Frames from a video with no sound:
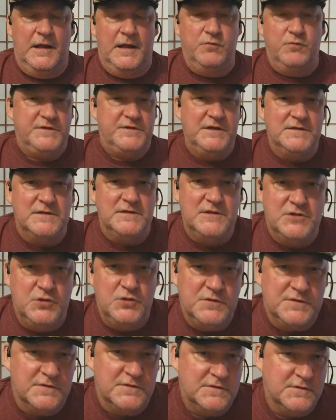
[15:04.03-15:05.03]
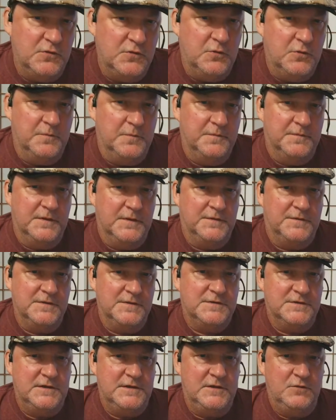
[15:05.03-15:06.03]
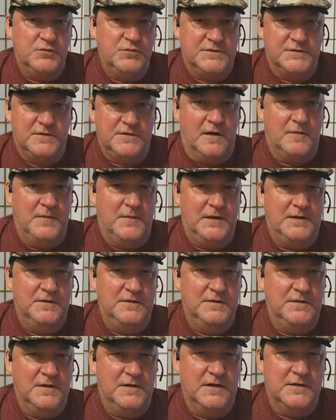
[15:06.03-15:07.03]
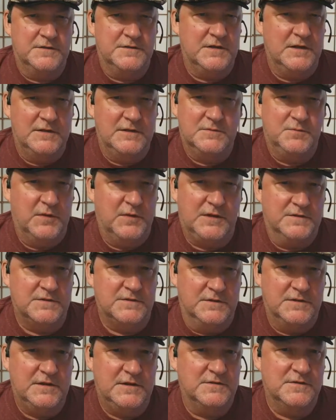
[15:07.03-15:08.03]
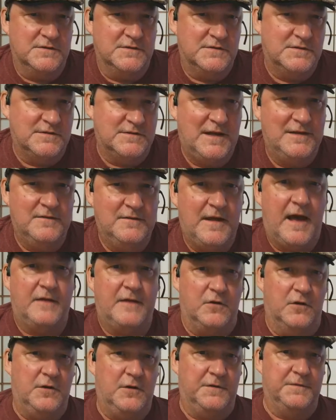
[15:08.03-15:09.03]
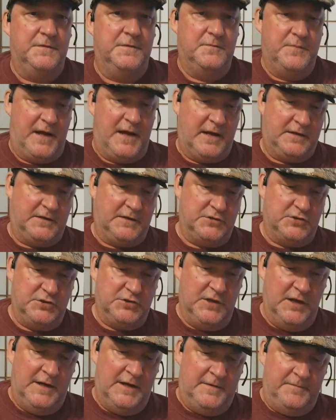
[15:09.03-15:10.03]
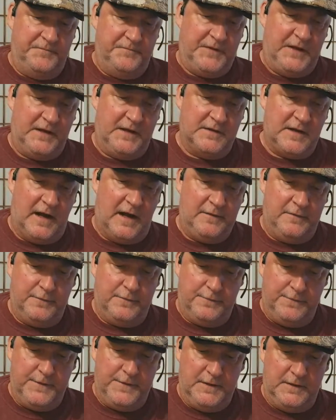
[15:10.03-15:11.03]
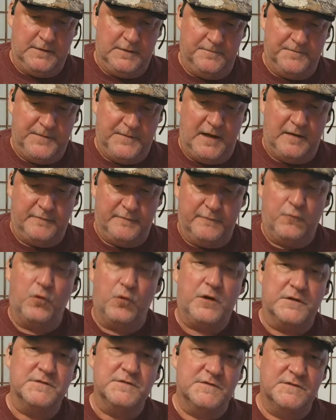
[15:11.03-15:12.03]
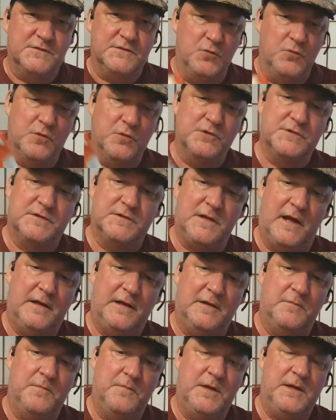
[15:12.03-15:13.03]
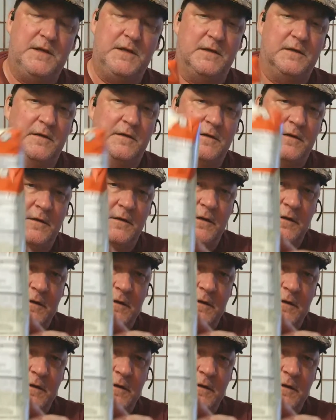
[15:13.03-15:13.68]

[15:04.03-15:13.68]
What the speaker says: It was easy to assume that this tea was not made in the United States because it doesn't say that on the package. And I think that for consumers like me,